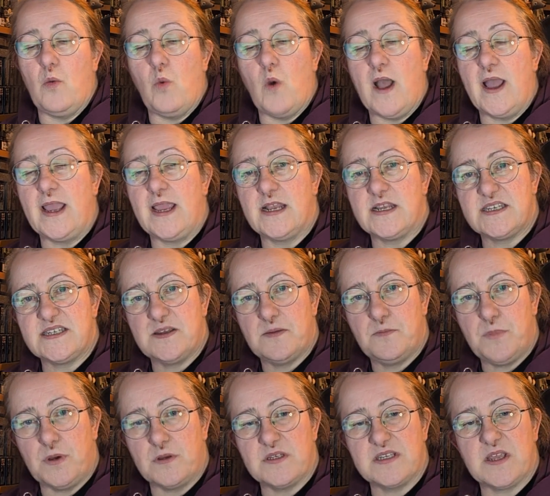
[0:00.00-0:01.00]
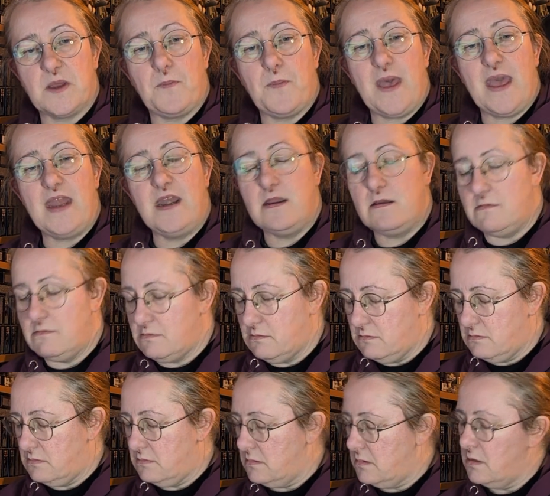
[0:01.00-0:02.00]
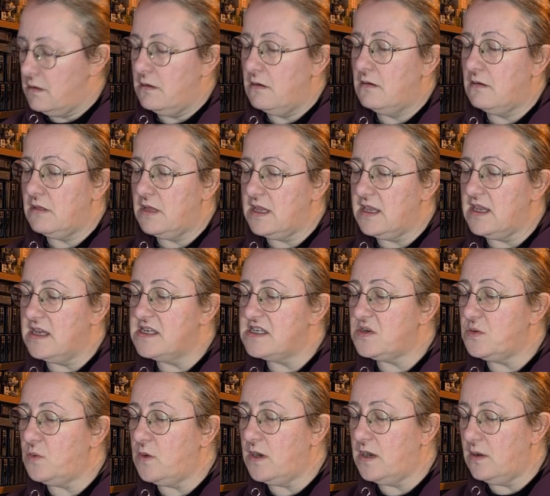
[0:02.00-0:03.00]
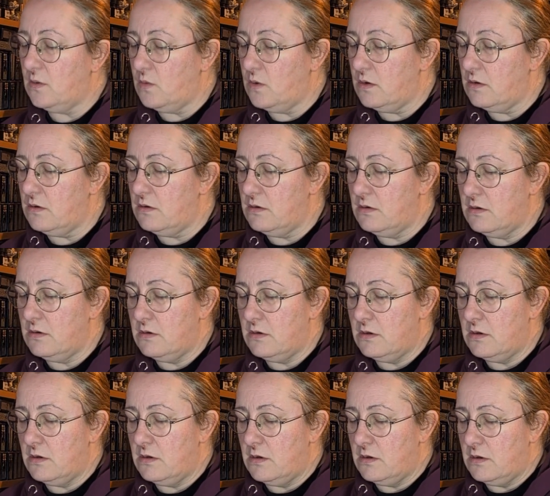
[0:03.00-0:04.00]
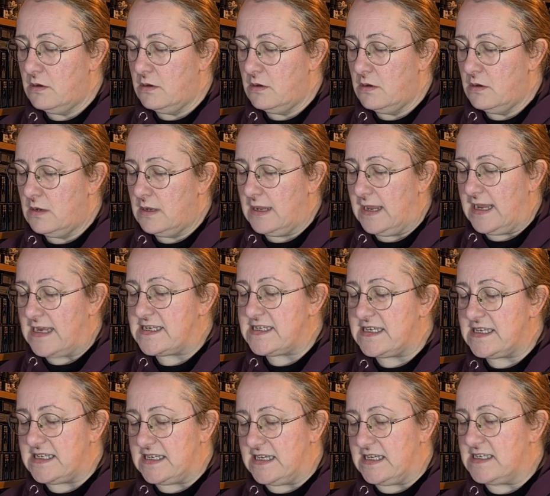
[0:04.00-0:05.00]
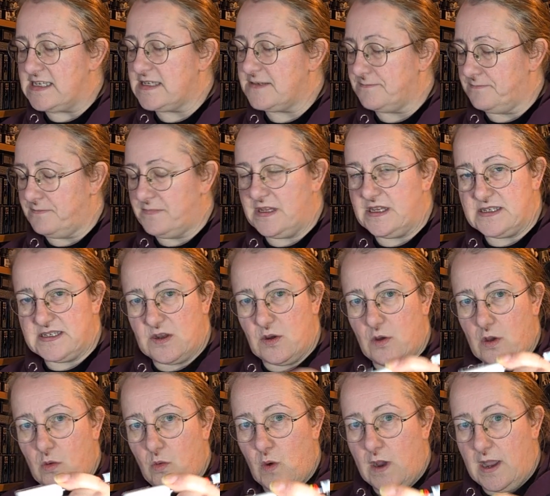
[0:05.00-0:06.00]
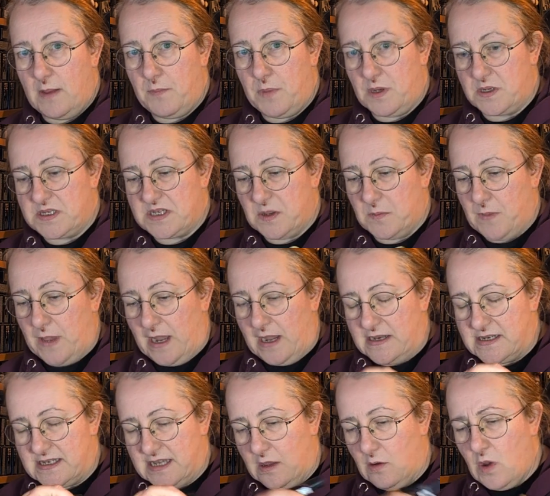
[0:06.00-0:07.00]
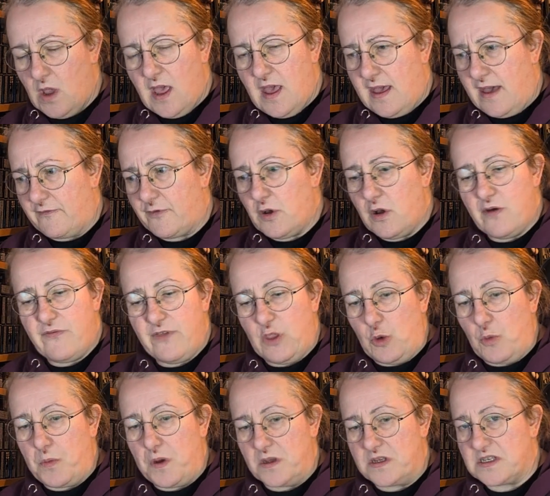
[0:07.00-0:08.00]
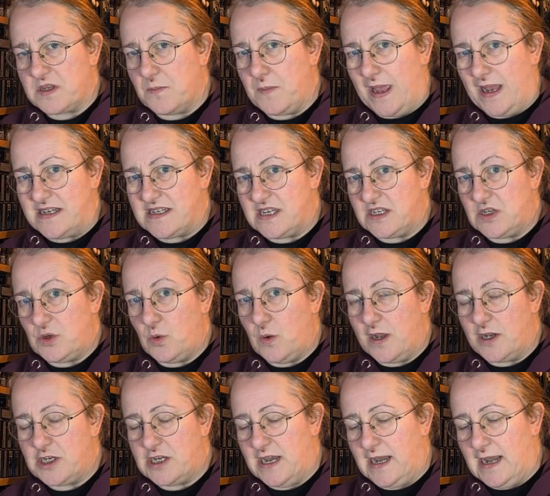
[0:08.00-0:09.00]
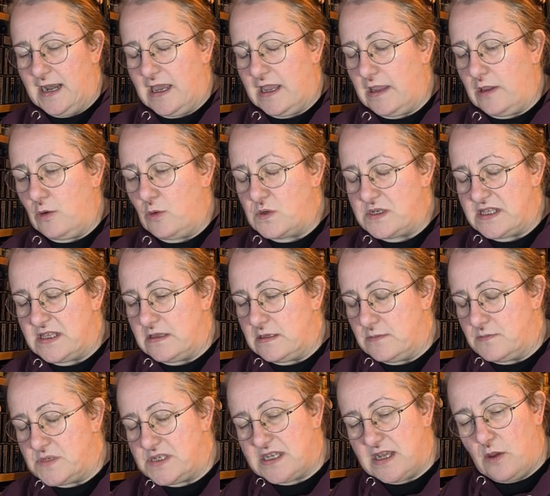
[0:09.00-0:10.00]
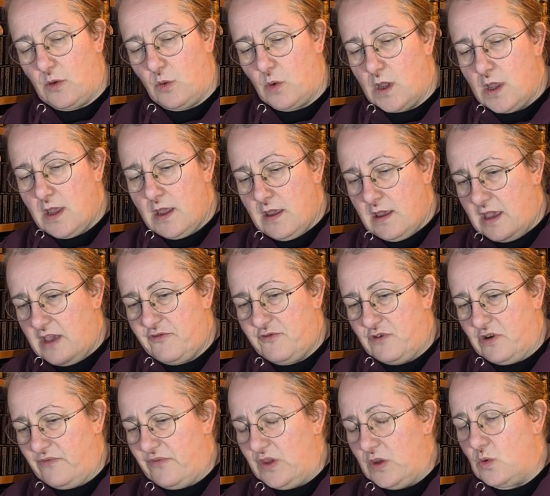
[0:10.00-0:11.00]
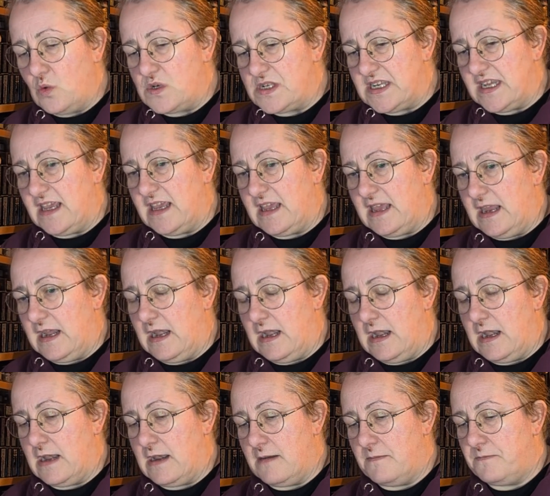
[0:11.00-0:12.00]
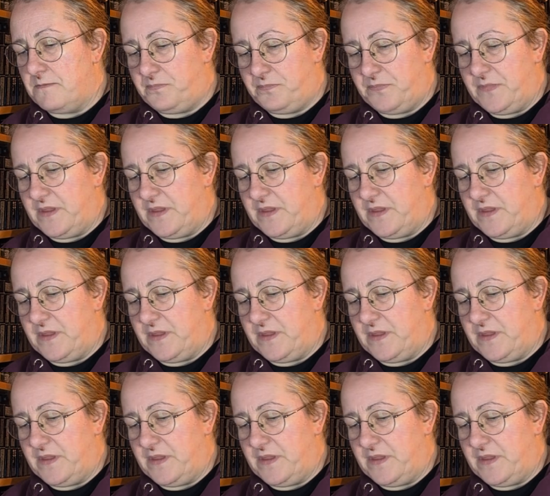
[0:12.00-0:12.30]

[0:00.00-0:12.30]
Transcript: a white Posca pen. I think it's a white one. Yes, it is. It's a white Posca pen. So I've got a few Posca pens. I do actually like using them. So after I've used it in